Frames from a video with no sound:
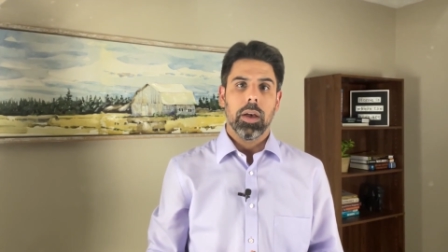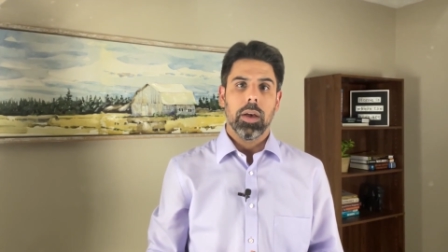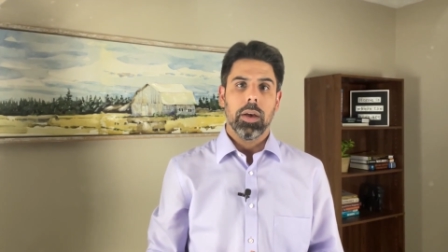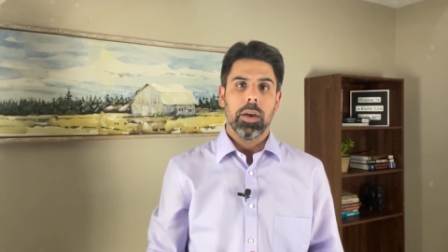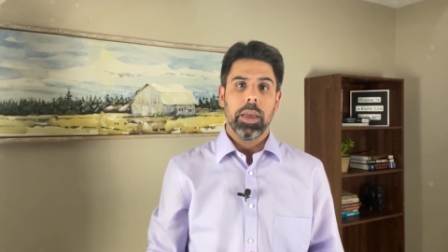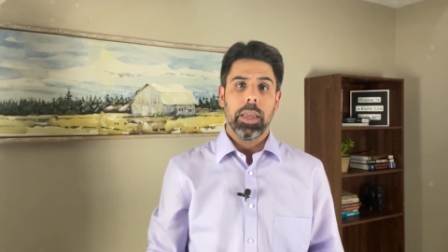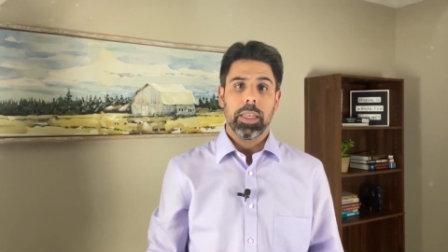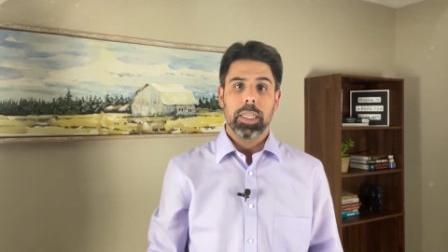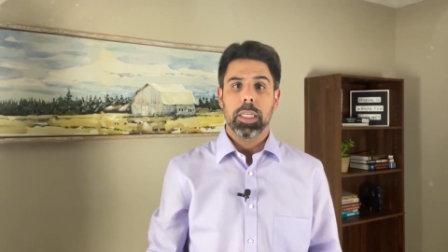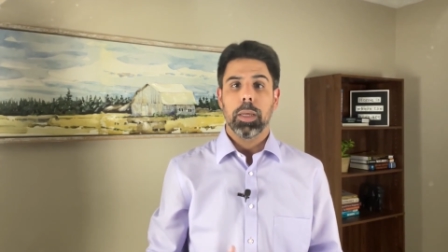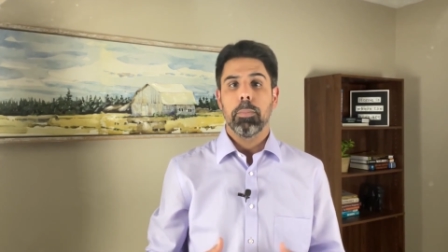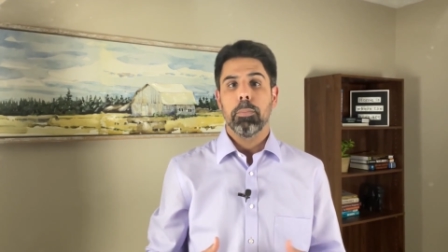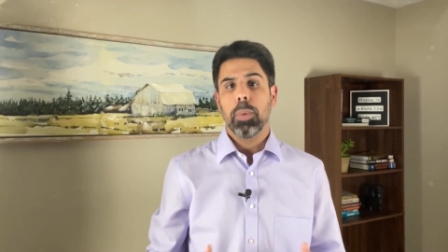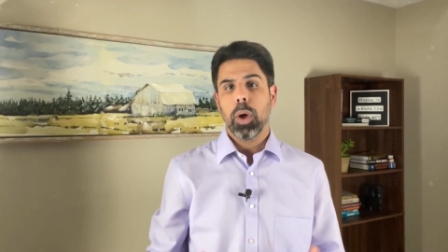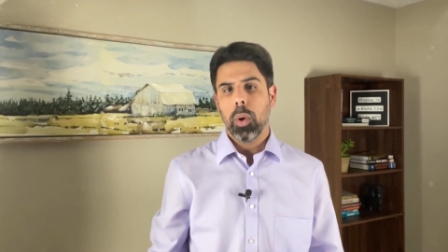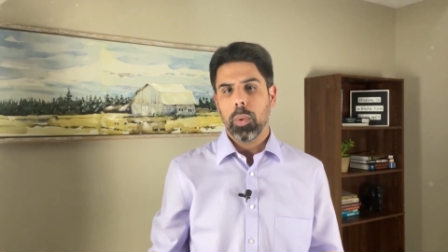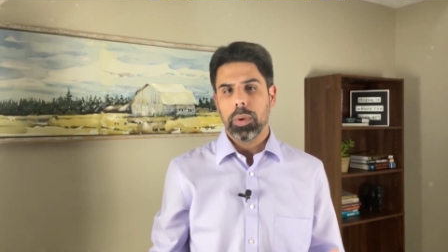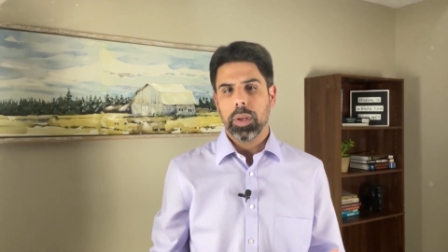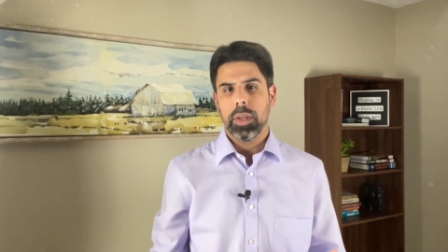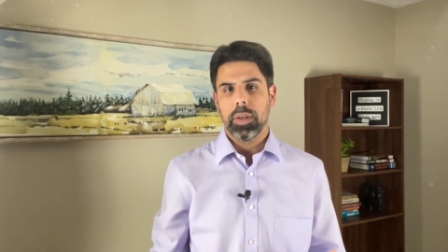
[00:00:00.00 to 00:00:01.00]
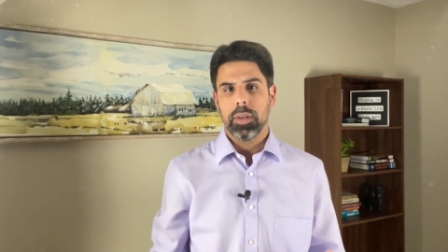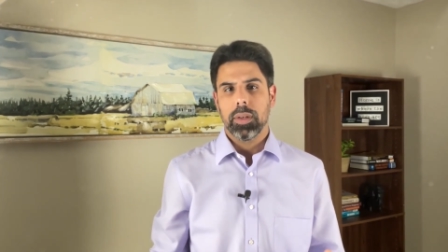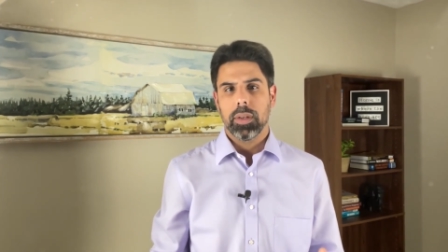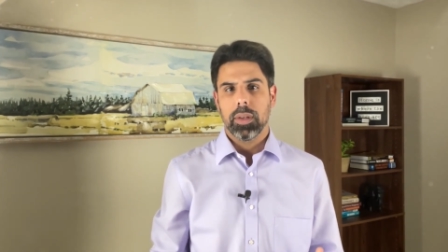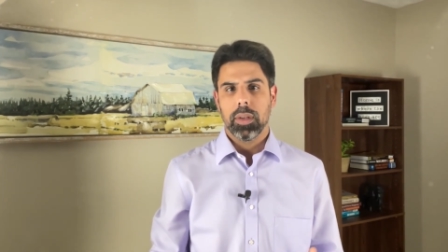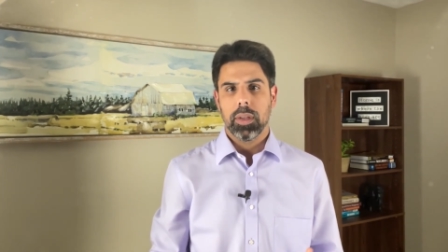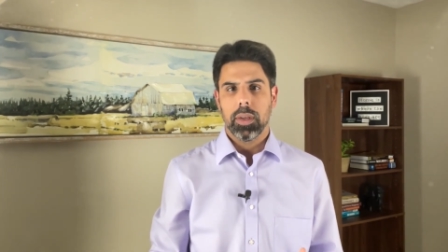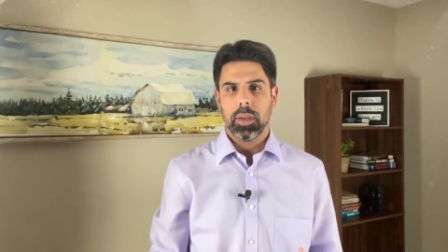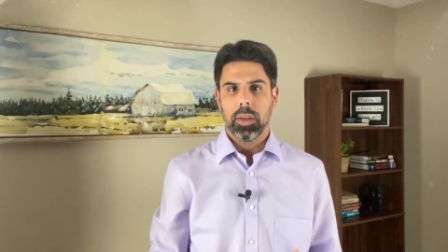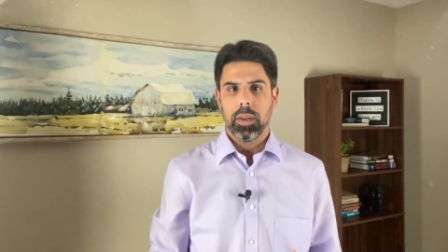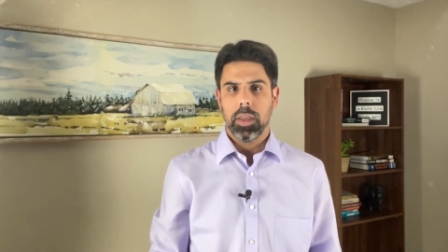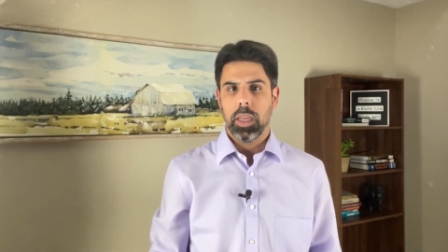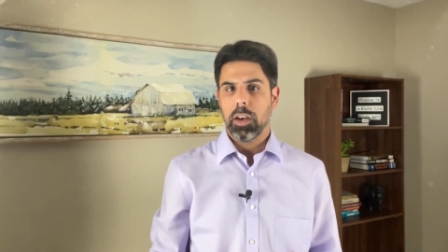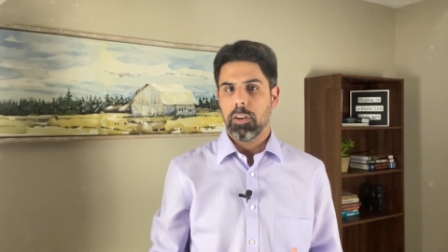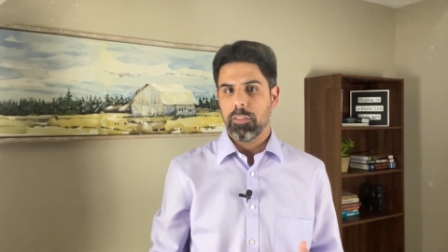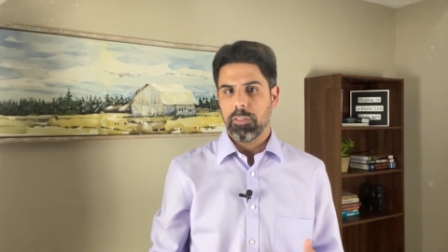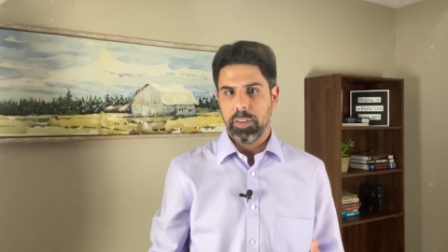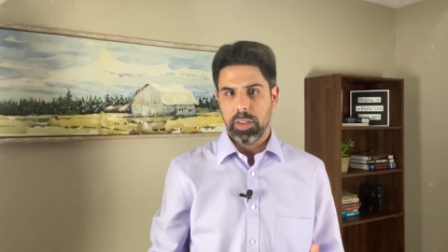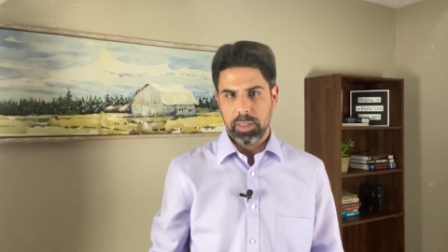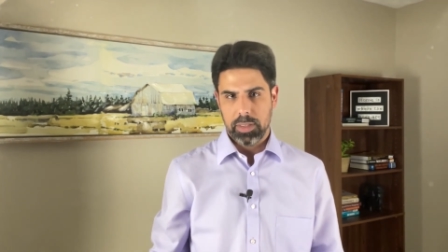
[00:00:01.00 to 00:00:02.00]
and component
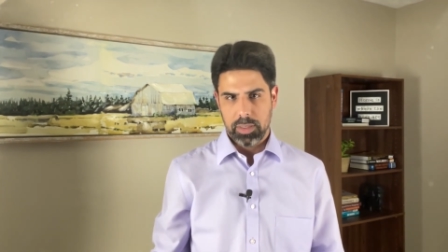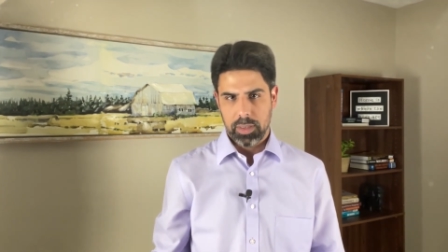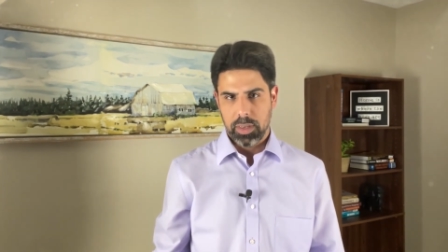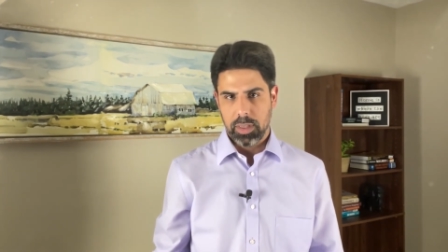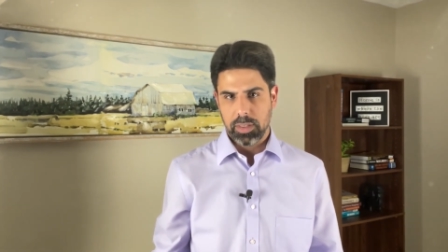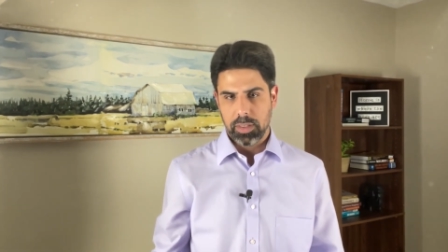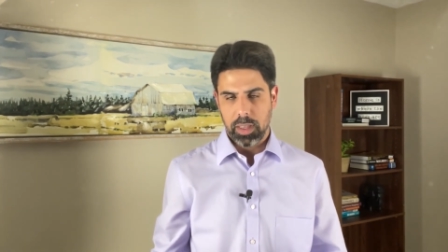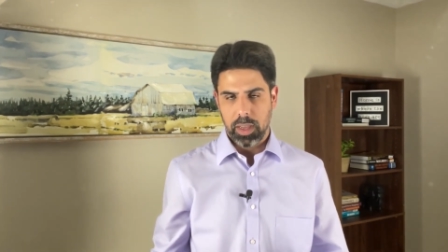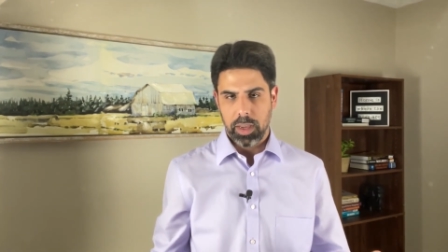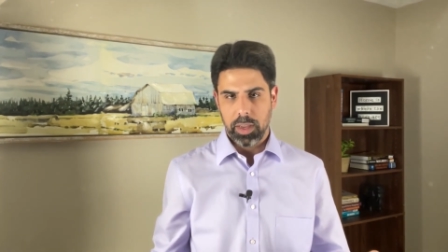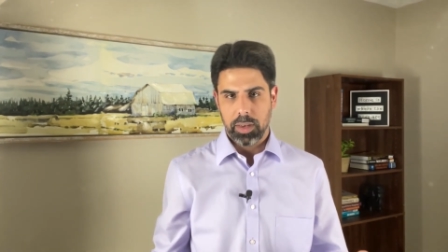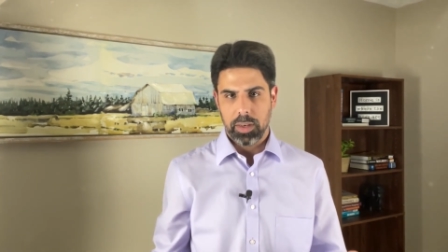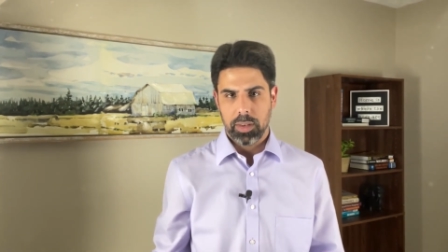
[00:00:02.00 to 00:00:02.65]
interface design.